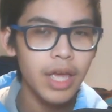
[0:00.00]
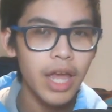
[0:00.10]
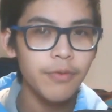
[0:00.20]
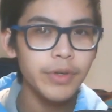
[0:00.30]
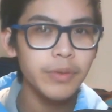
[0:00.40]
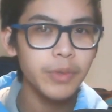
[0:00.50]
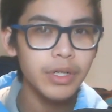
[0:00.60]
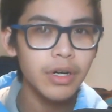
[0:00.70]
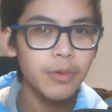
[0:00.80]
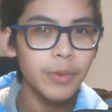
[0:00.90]
Every
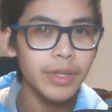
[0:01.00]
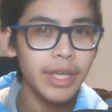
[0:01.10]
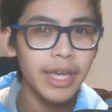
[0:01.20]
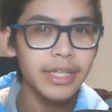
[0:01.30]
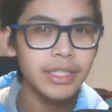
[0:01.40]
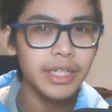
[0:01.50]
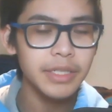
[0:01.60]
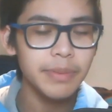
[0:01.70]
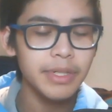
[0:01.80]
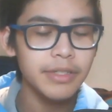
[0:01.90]
Rearguard with Gauge gets
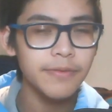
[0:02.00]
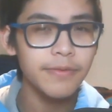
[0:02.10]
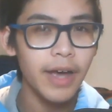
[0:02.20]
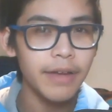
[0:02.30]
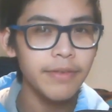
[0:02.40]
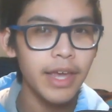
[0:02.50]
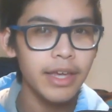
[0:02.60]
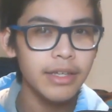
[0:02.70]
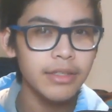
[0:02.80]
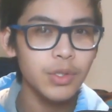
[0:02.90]
plus
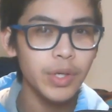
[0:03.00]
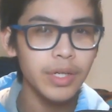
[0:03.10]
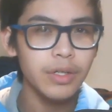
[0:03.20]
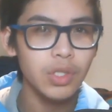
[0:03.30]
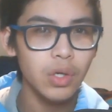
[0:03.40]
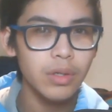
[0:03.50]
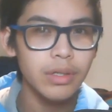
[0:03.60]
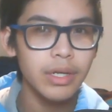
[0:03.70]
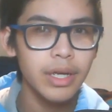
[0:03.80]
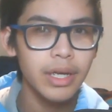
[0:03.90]
5k during your turn,